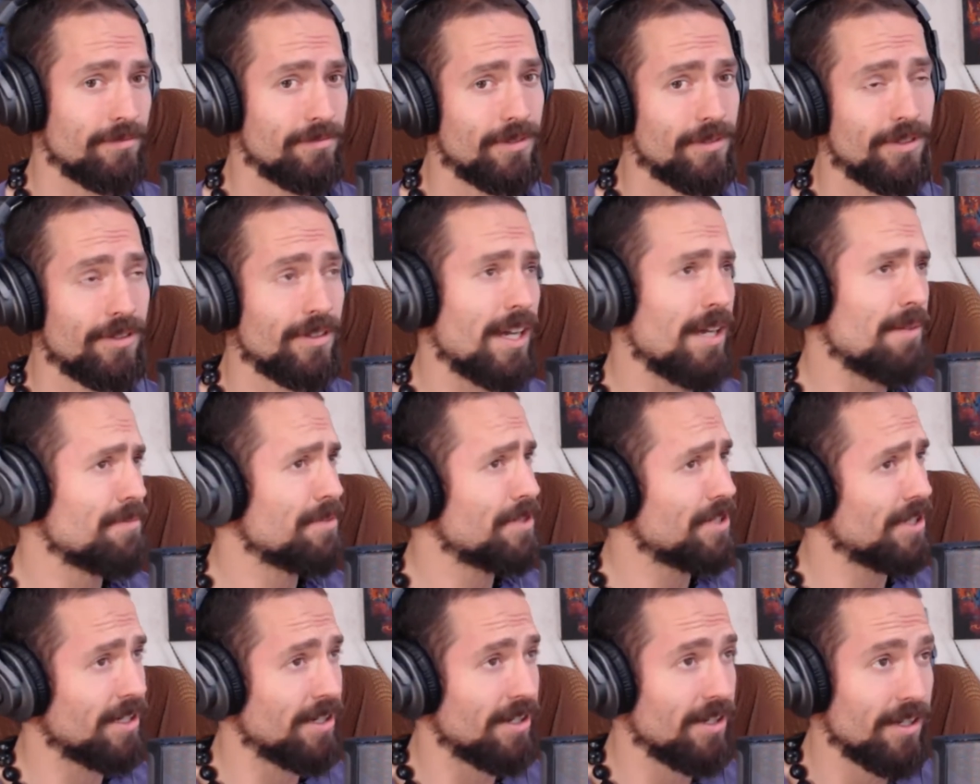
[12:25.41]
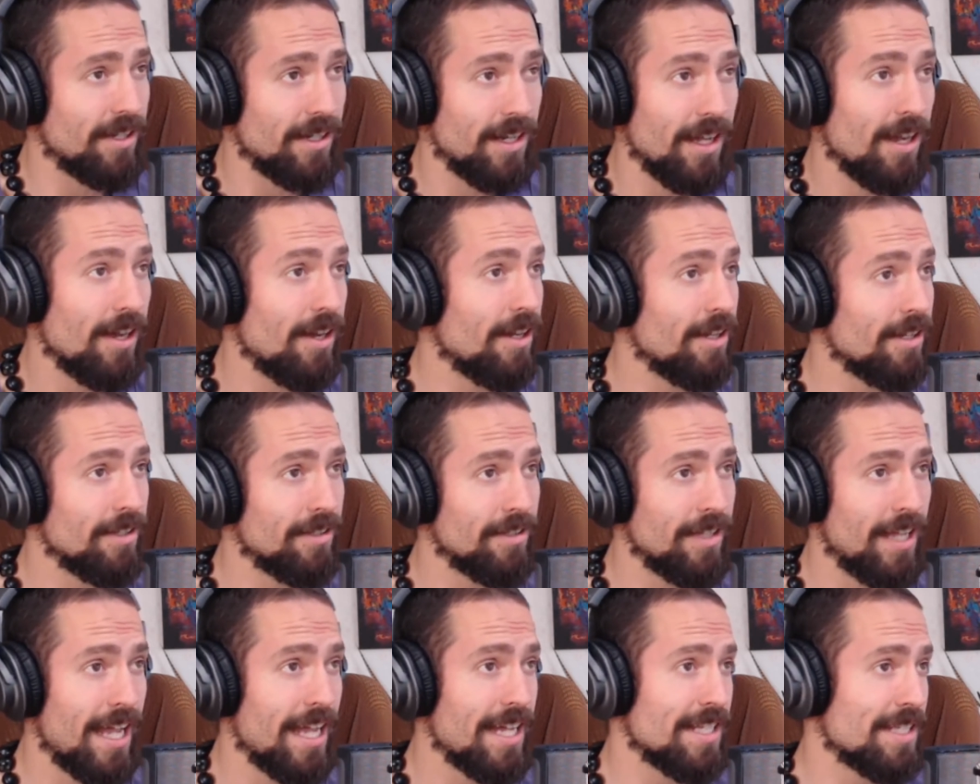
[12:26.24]
corruption on
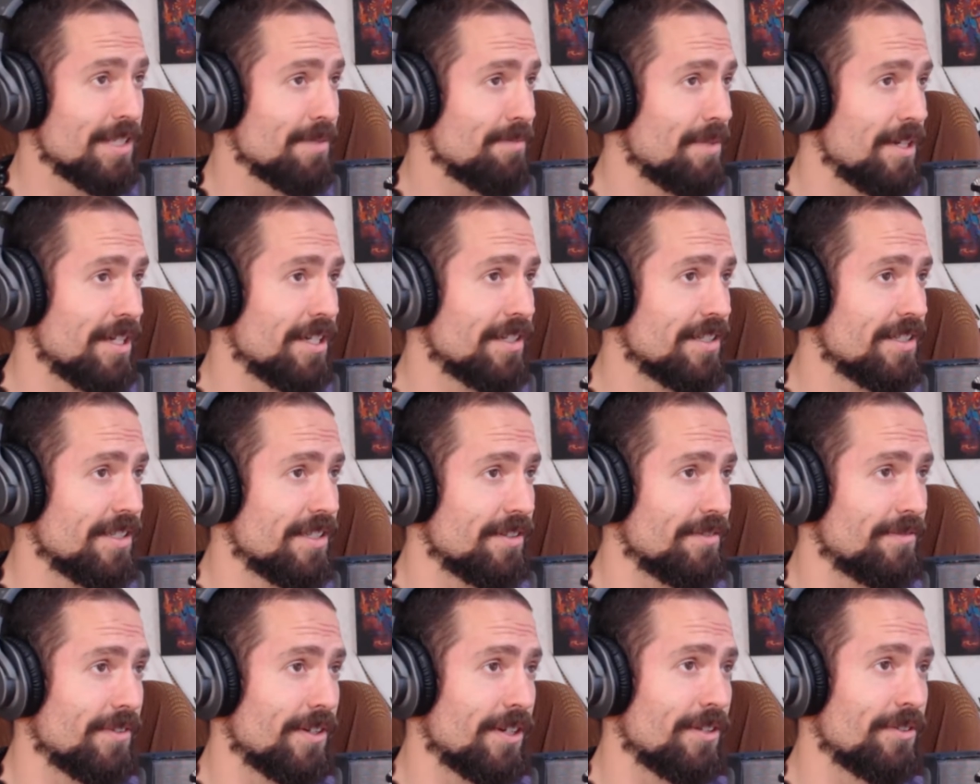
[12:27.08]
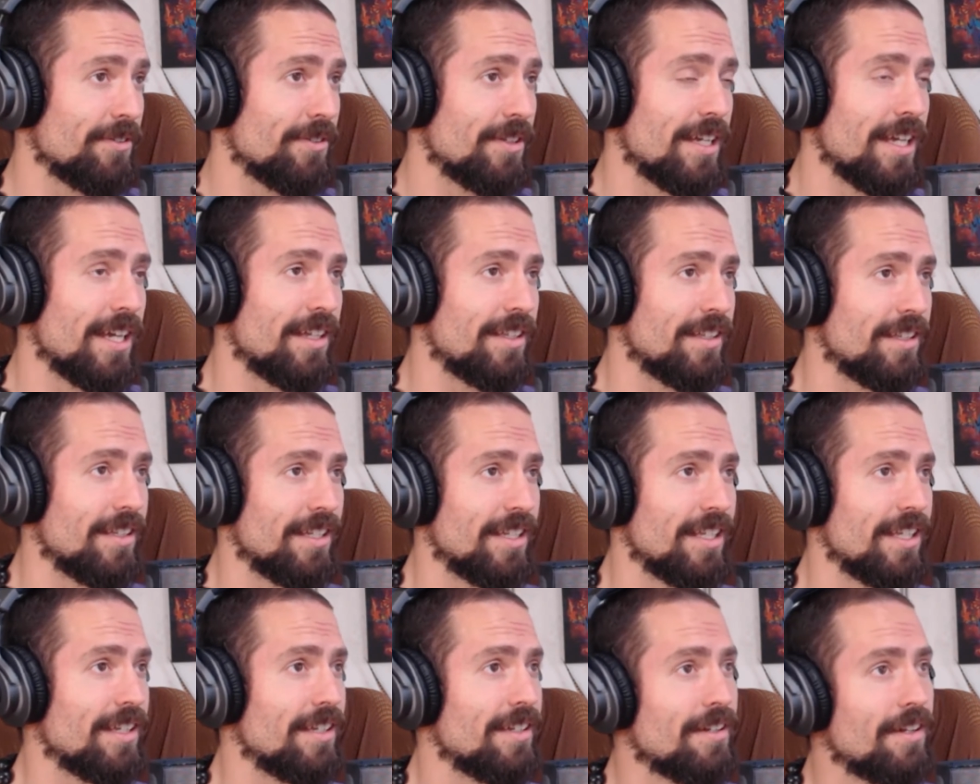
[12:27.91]
all aspects of our
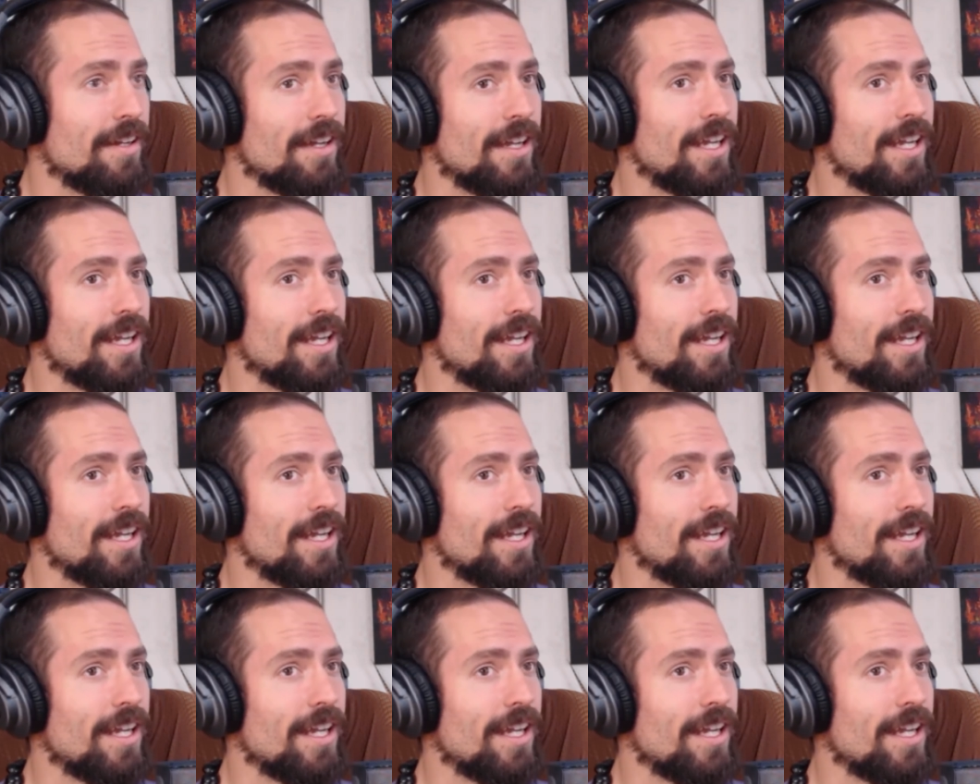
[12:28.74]
reality.